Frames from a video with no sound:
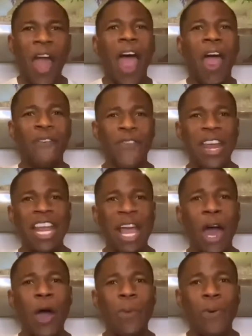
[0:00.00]
I really
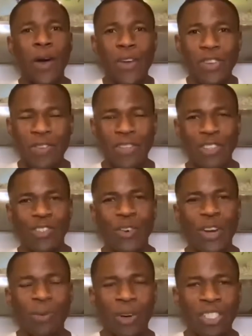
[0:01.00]
hope you've
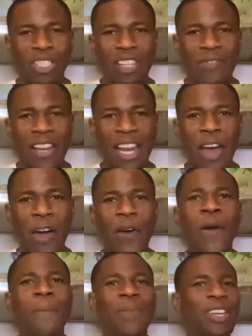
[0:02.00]
enjoyed watching the video,
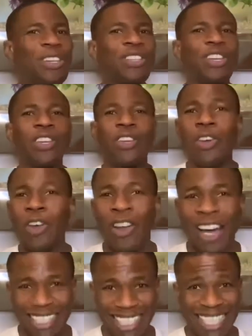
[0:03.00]
because you can
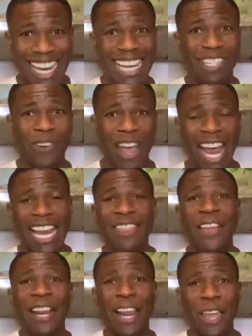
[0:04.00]
utilize this case for
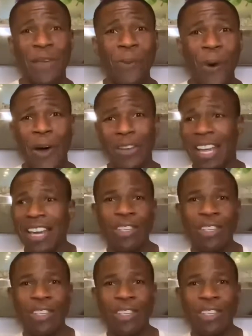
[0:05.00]
anything that you want.